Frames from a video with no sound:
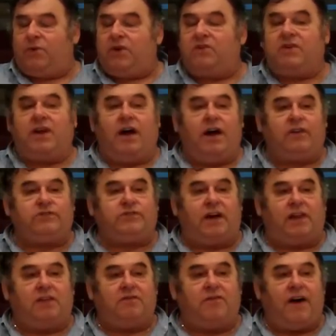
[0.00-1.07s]
When you're in a
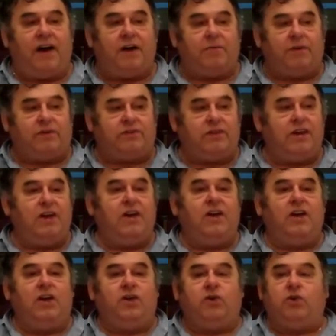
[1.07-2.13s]
hostile environment,
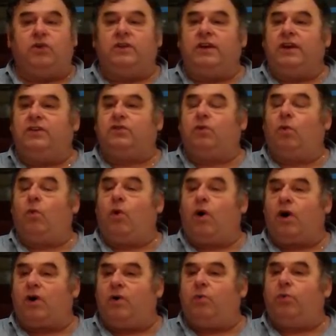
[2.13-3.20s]
you need to
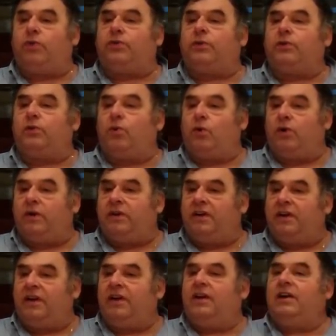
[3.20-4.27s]
walk with the
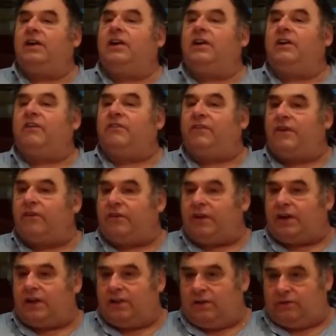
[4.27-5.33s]
Lord
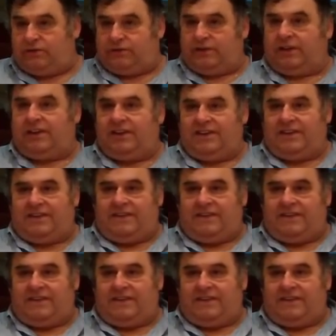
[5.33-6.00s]
very closely.